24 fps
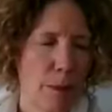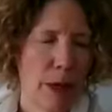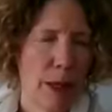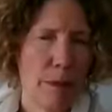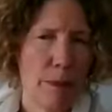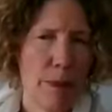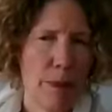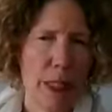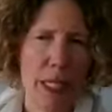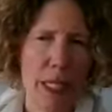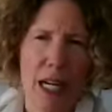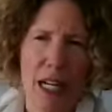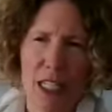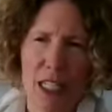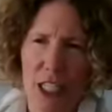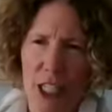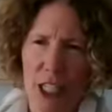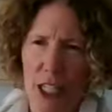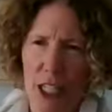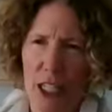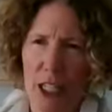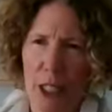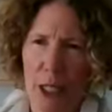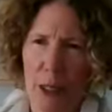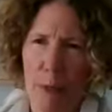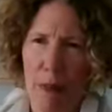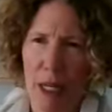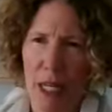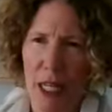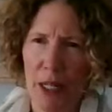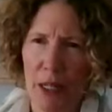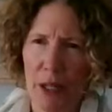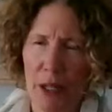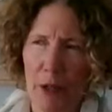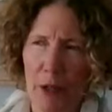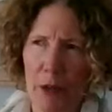might be Ajahn
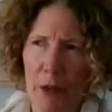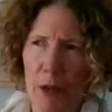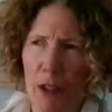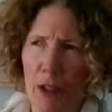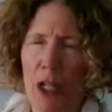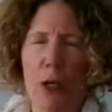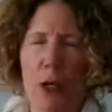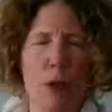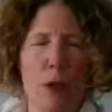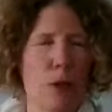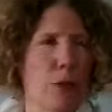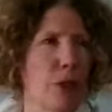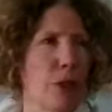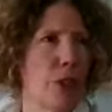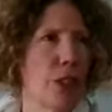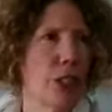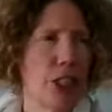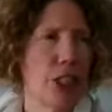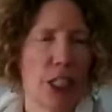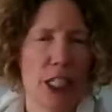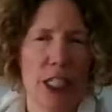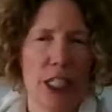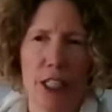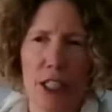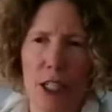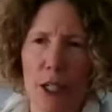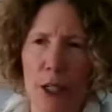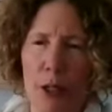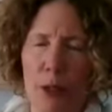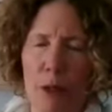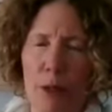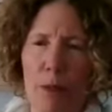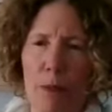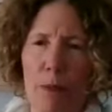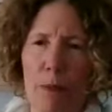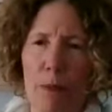Sumedho, no,
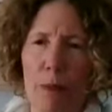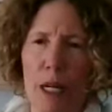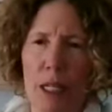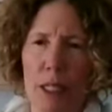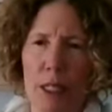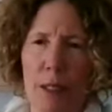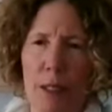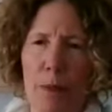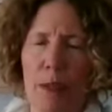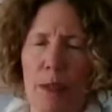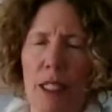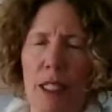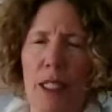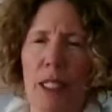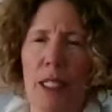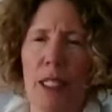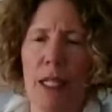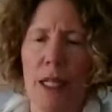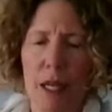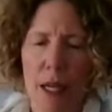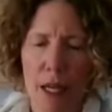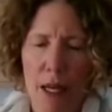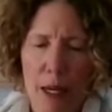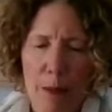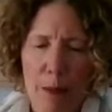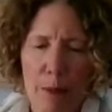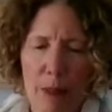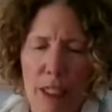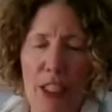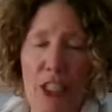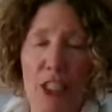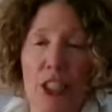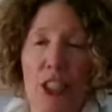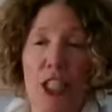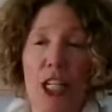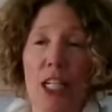Sucitto, possibly.
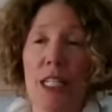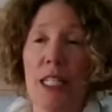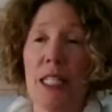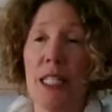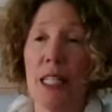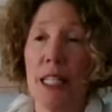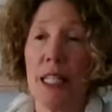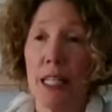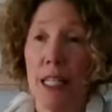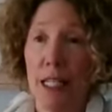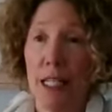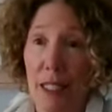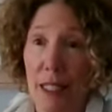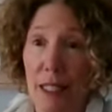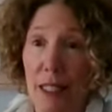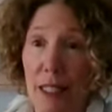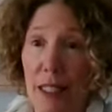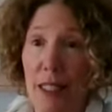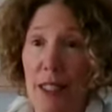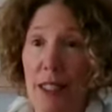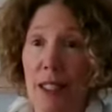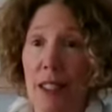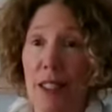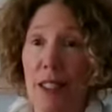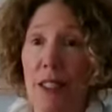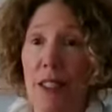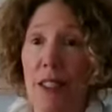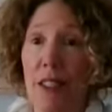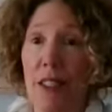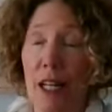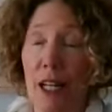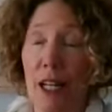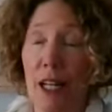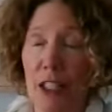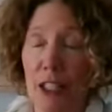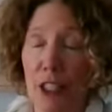But just this is
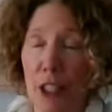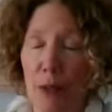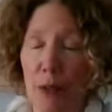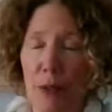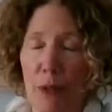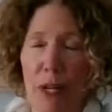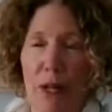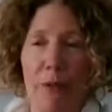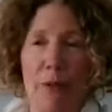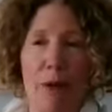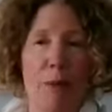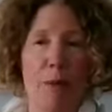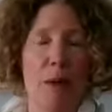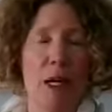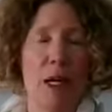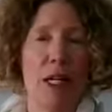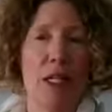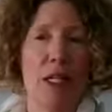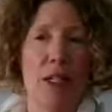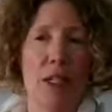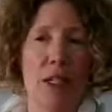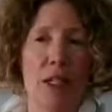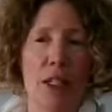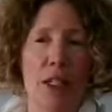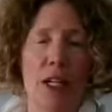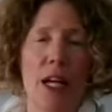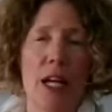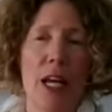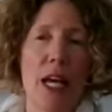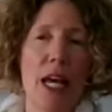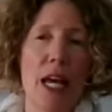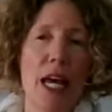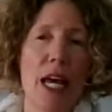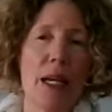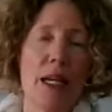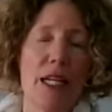such a great reminder
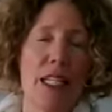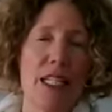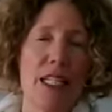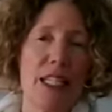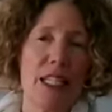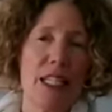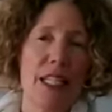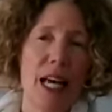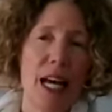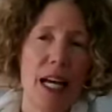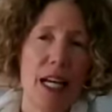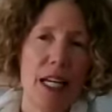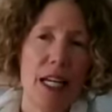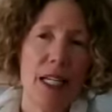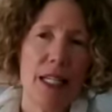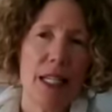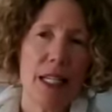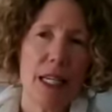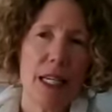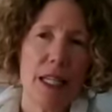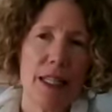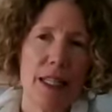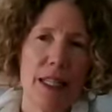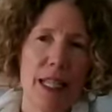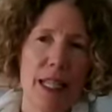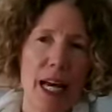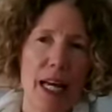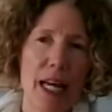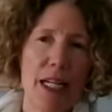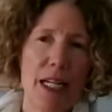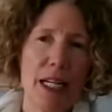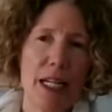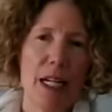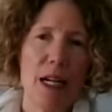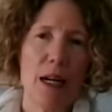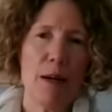because that
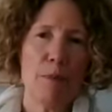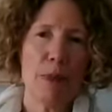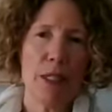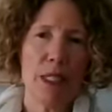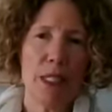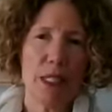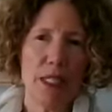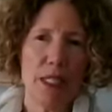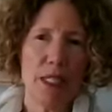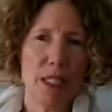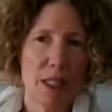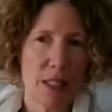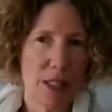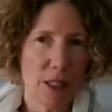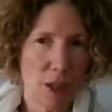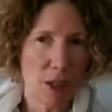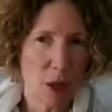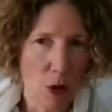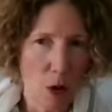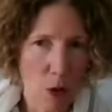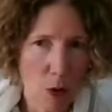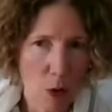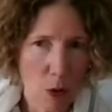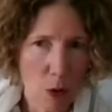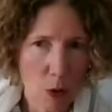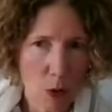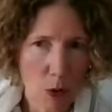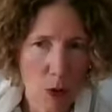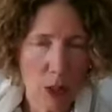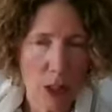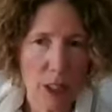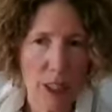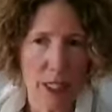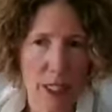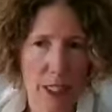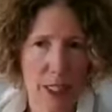that encompasses the
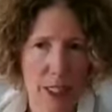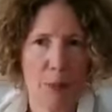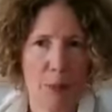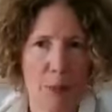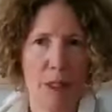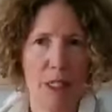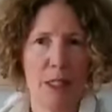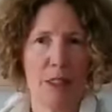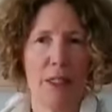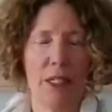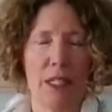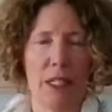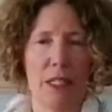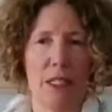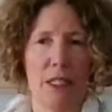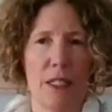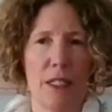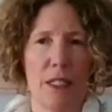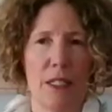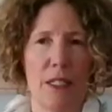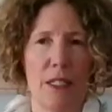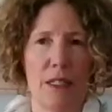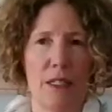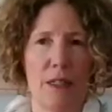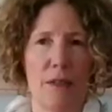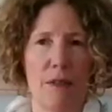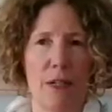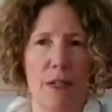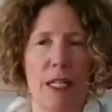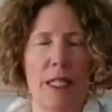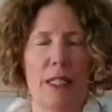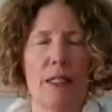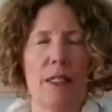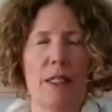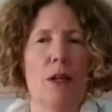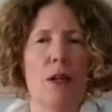whole experience,
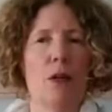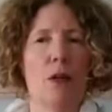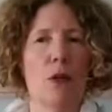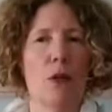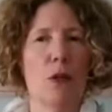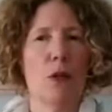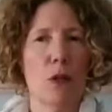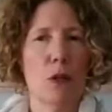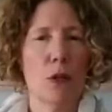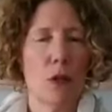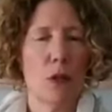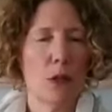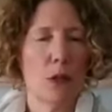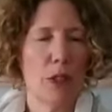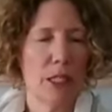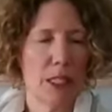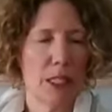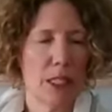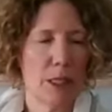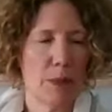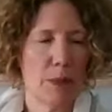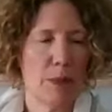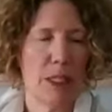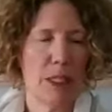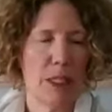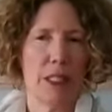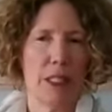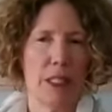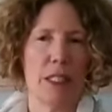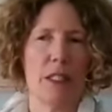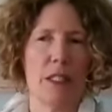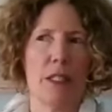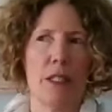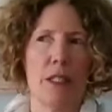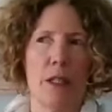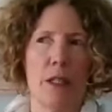right? The whole
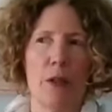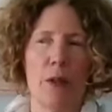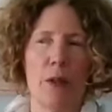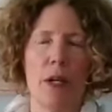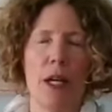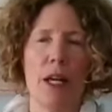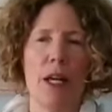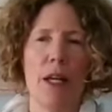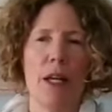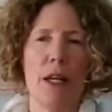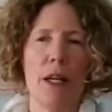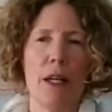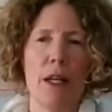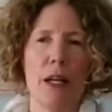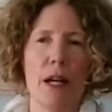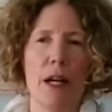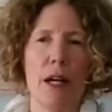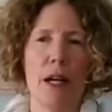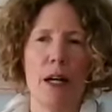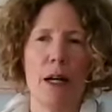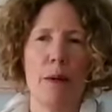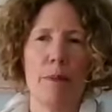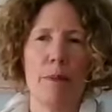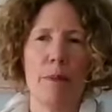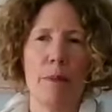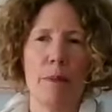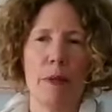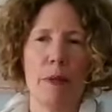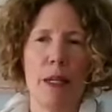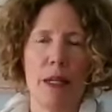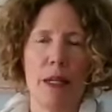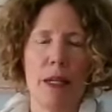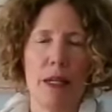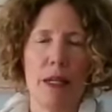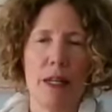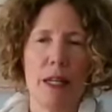experience. So, um,
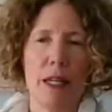